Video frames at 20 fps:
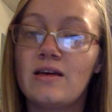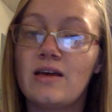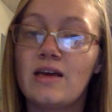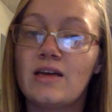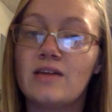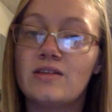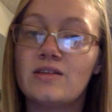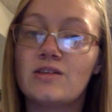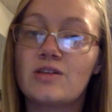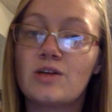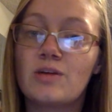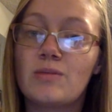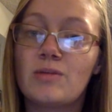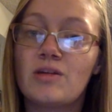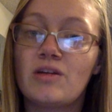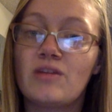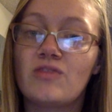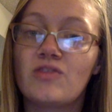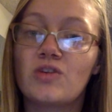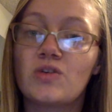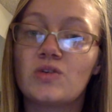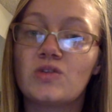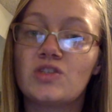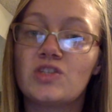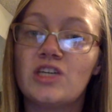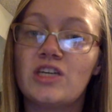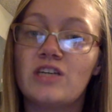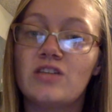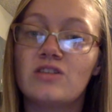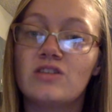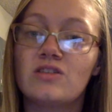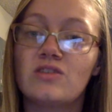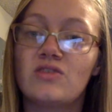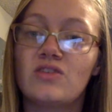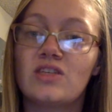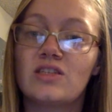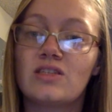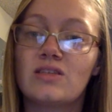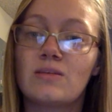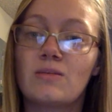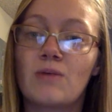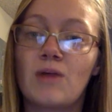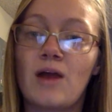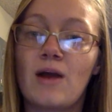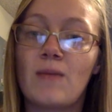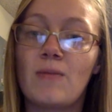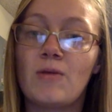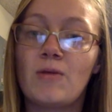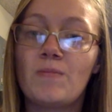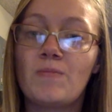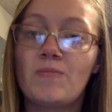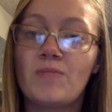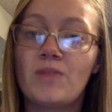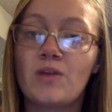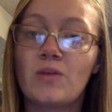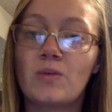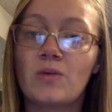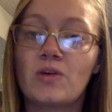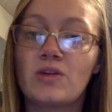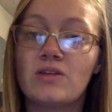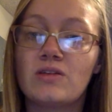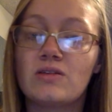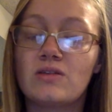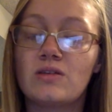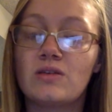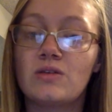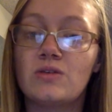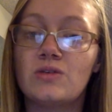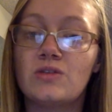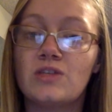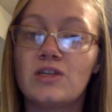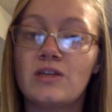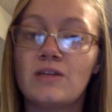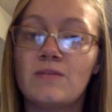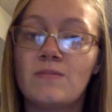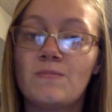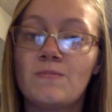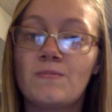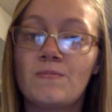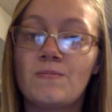and determine if those changes fixed the problem and were the solution.